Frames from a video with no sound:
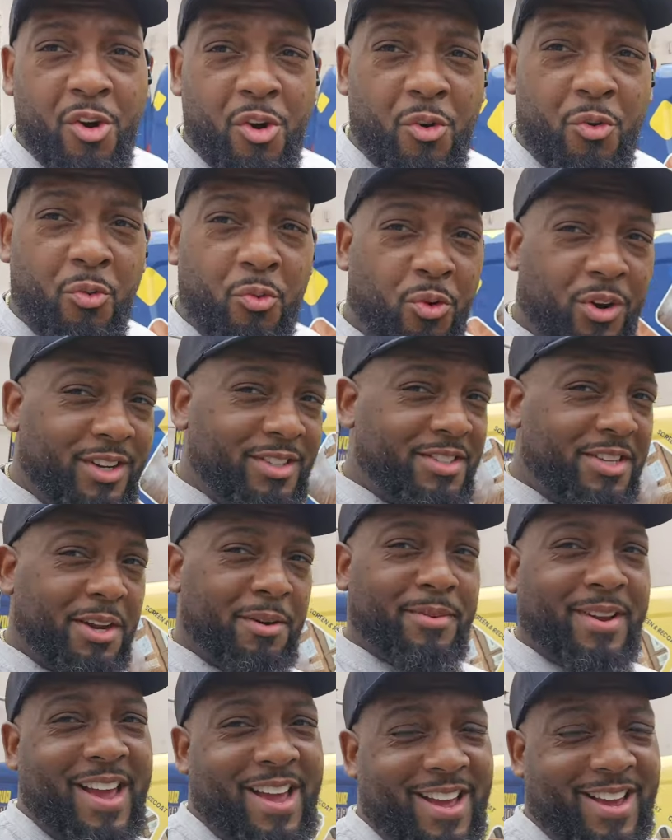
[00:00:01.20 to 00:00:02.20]
What's
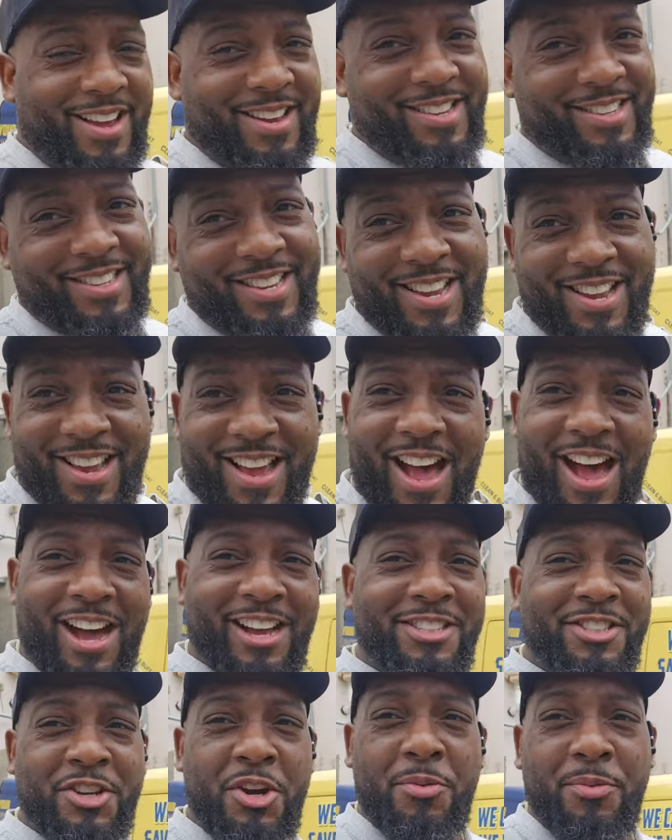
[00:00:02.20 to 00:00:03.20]
up, guys?
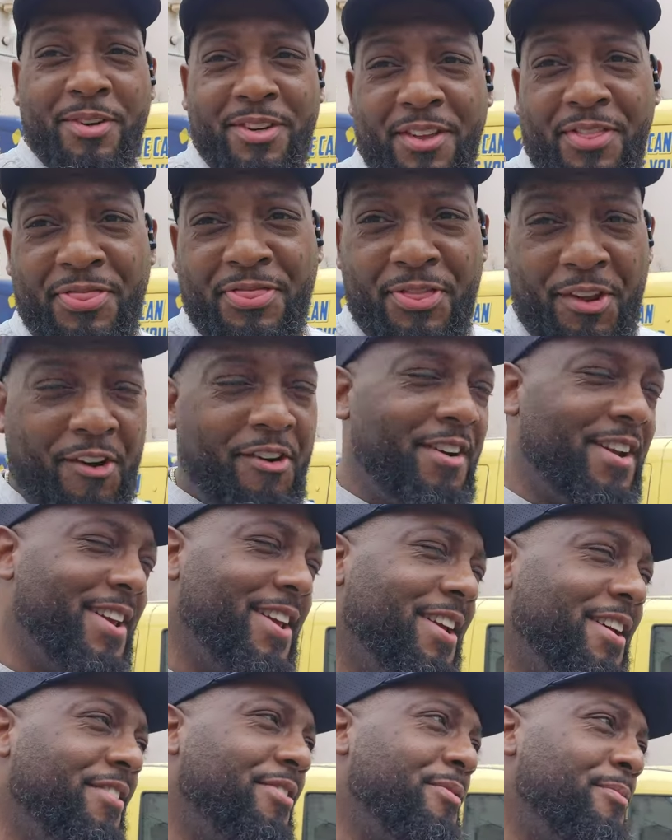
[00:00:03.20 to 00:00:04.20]
October the
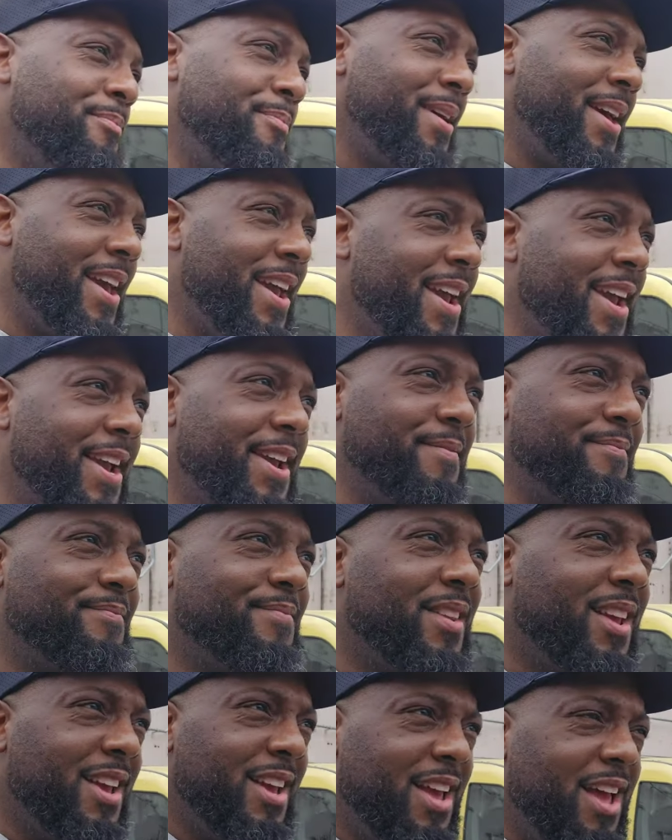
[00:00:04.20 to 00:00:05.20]
30th, man.
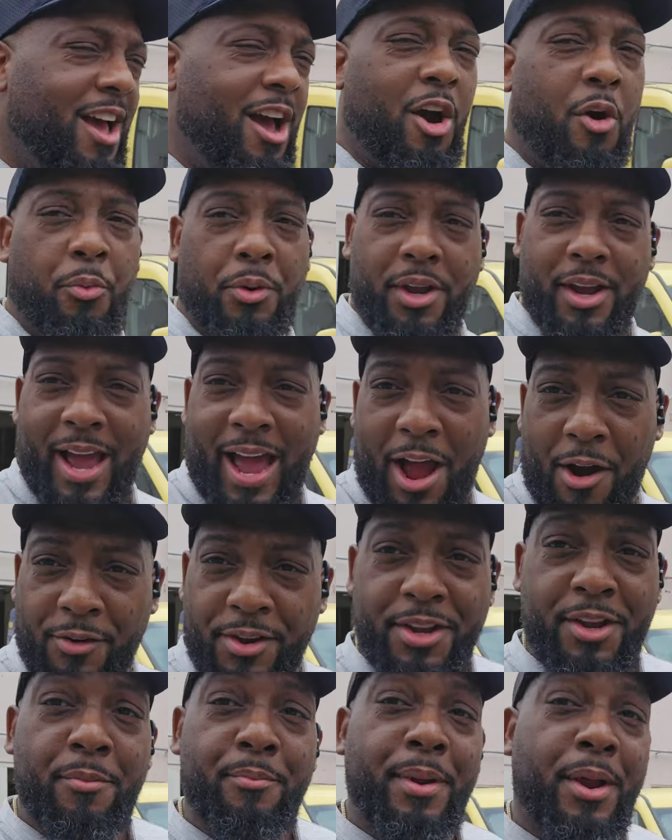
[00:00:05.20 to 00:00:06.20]
Uh, we are out
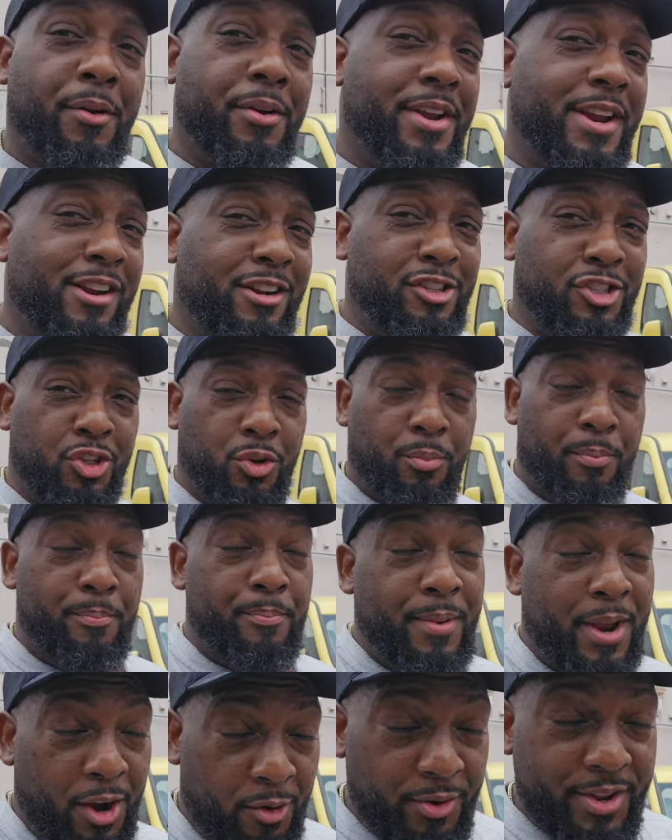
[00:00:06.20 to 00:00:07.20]
here in Marietta,
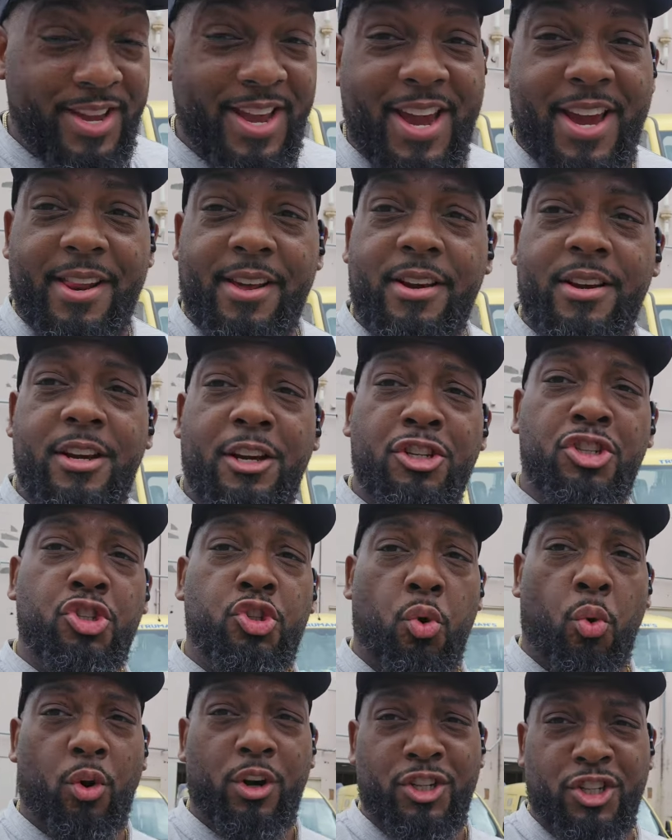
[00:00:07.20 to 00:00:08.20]
Marietta,
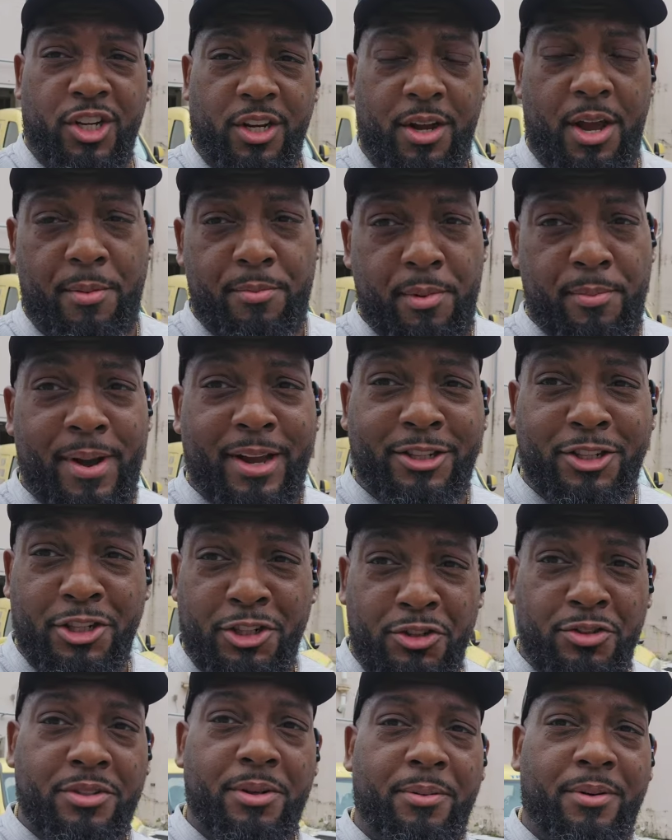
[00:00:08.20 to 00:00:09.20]
Georgia. I'm about to
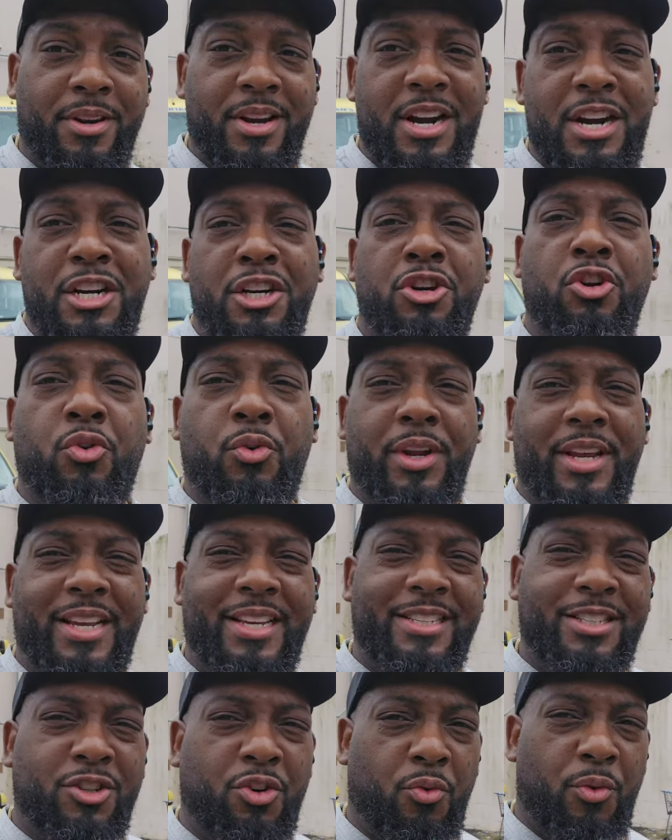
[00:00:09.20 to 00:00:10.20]
do some concrete
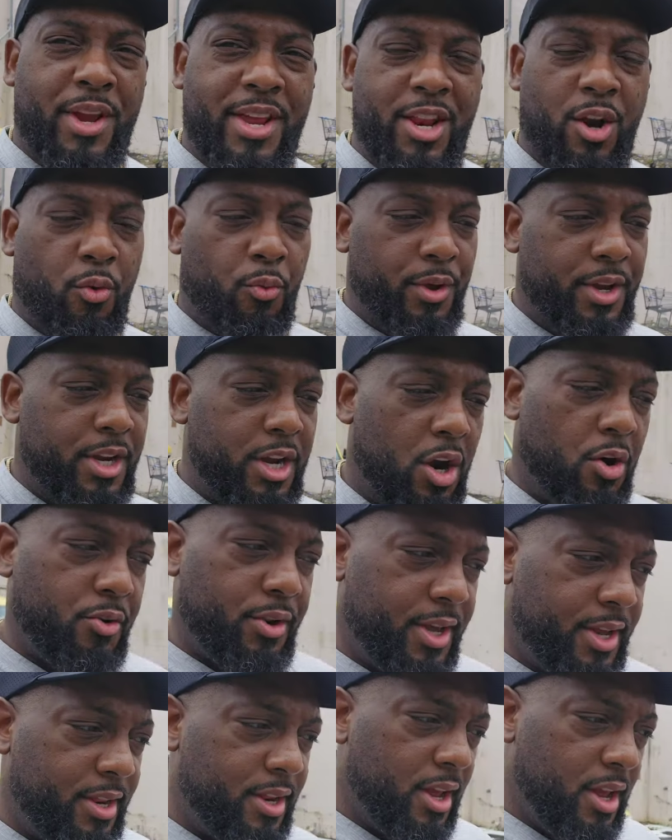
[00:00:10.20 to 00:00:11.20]
screen and
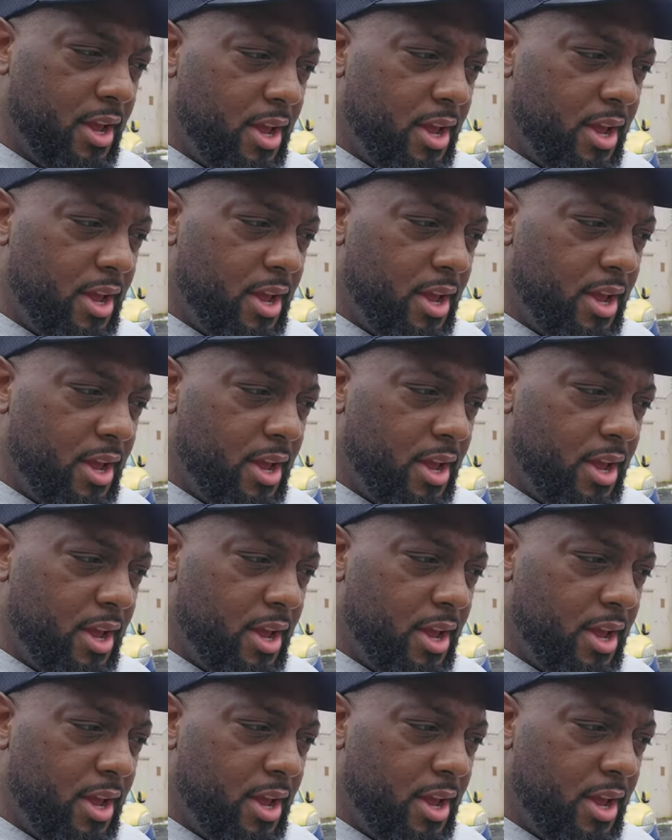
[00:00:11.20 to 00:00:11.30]
recoating.